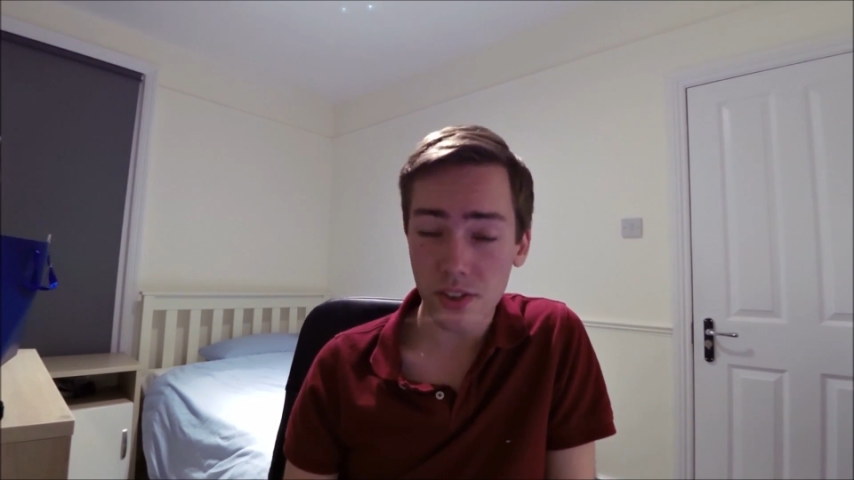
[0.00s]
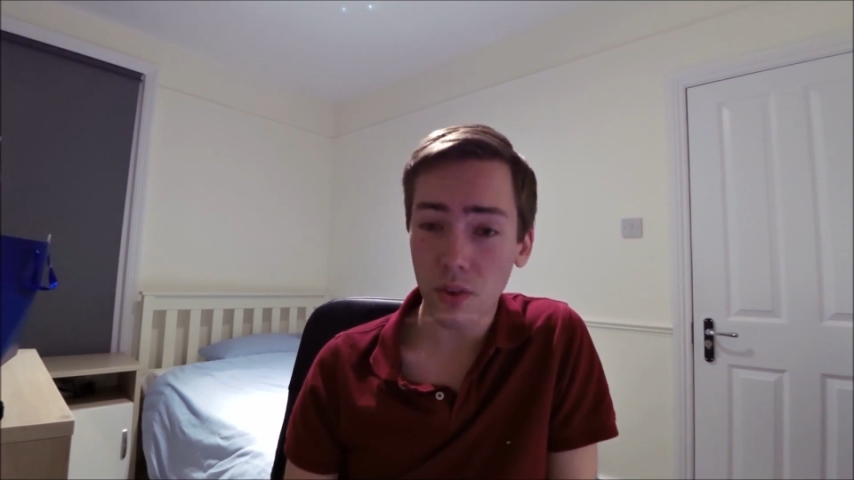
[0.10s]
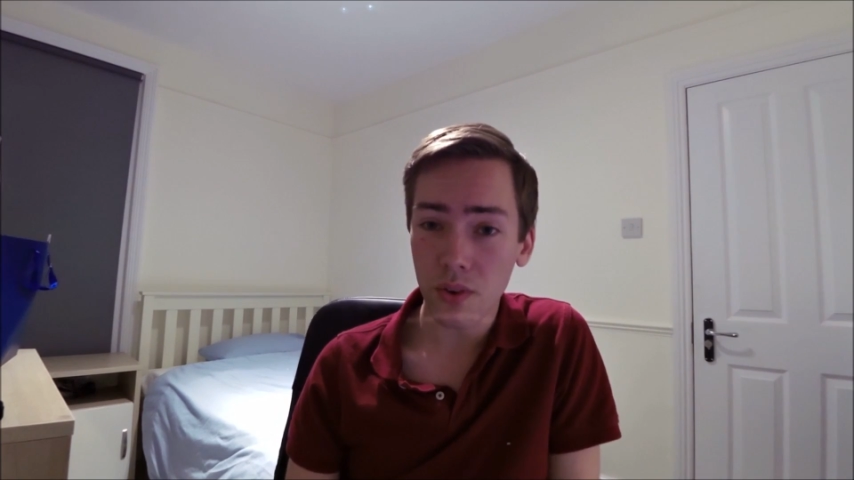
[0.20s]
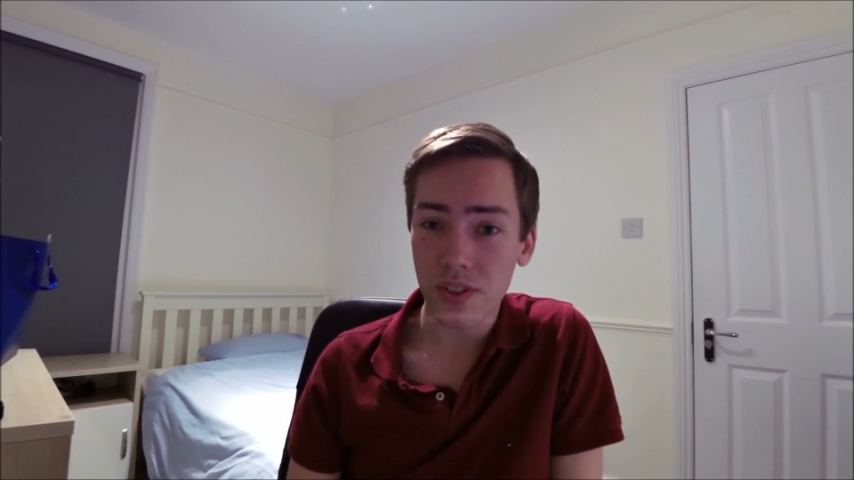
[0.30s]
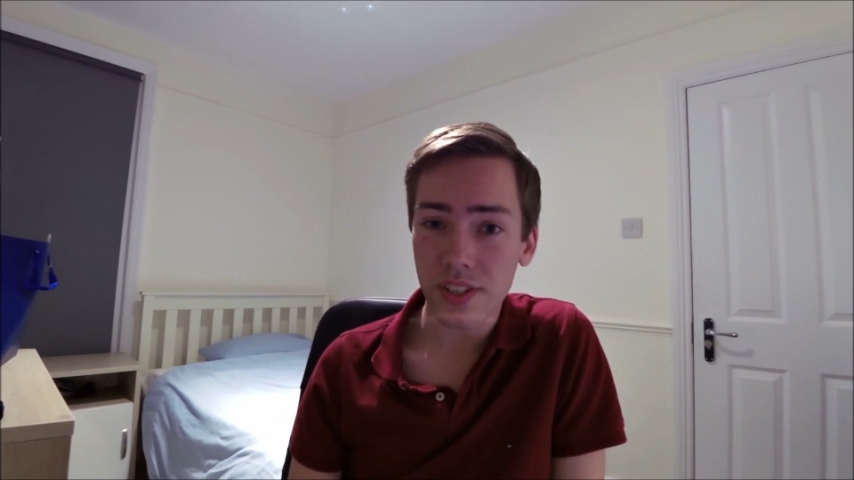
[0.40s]

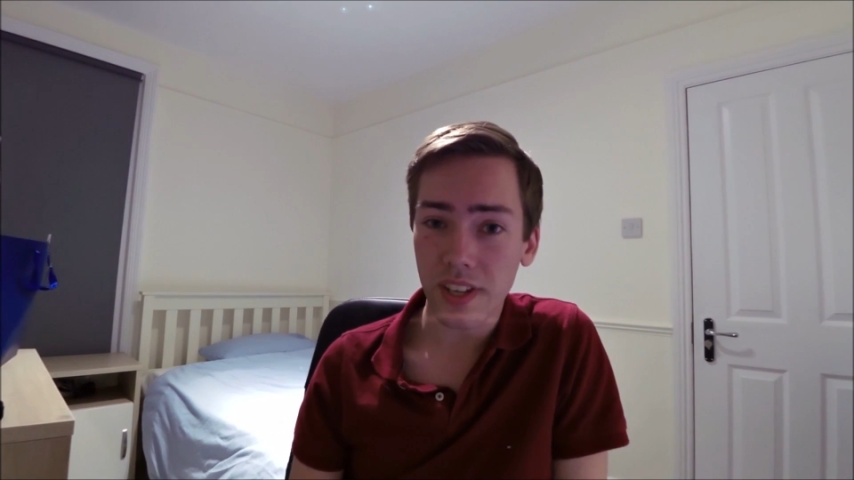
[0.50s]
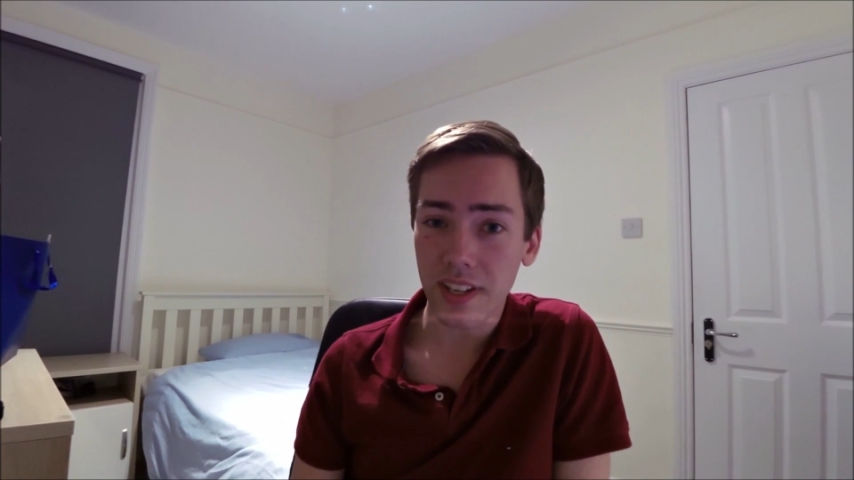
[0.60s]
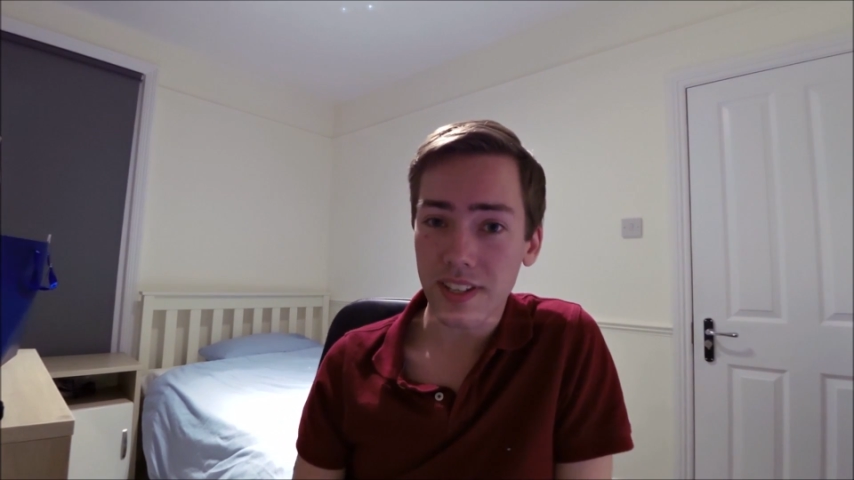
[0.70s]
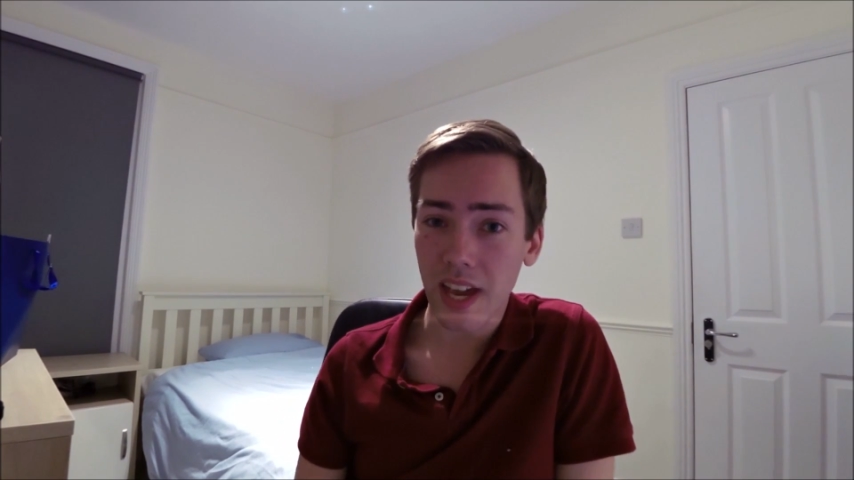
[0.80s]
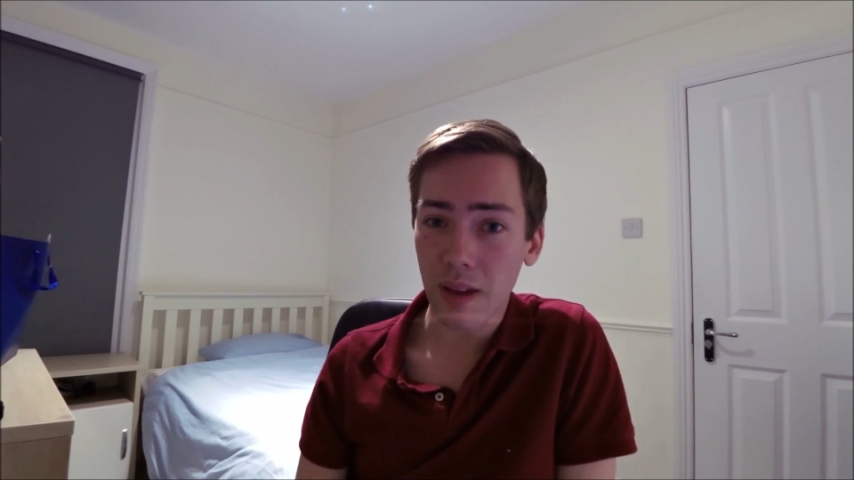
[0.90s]
as long as
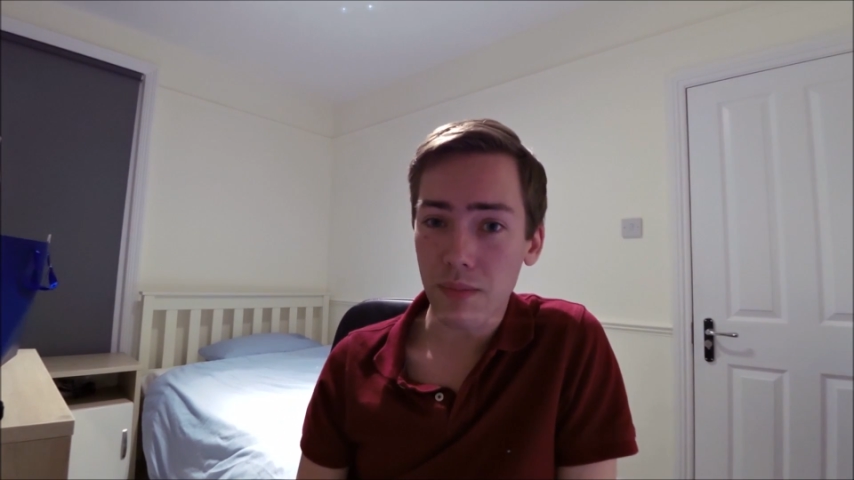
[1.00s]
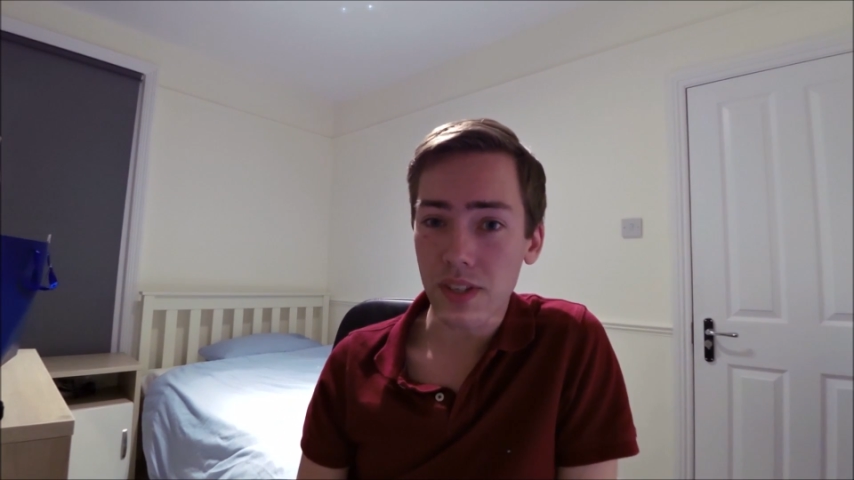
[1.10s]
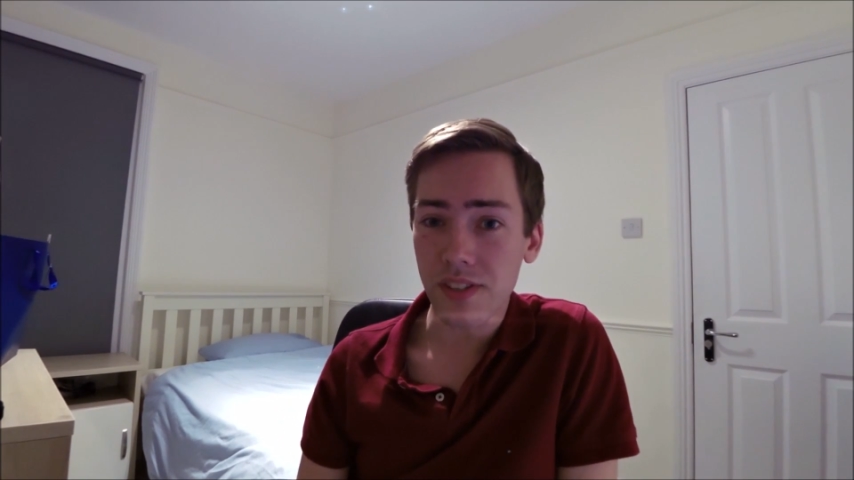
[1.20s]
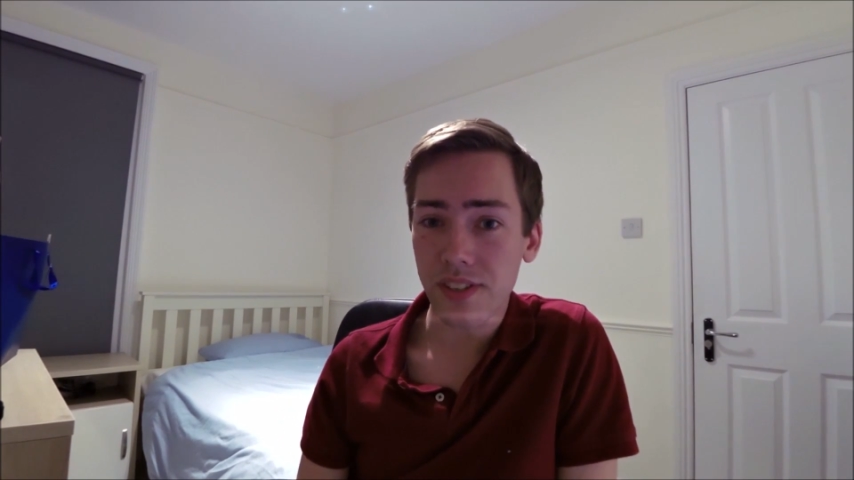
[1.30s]
exams